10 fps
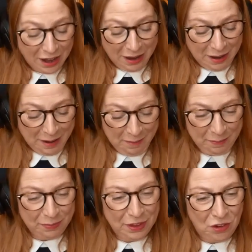
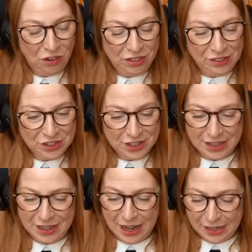On to the
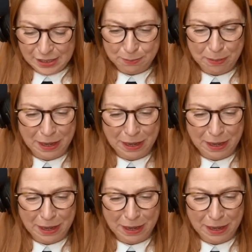next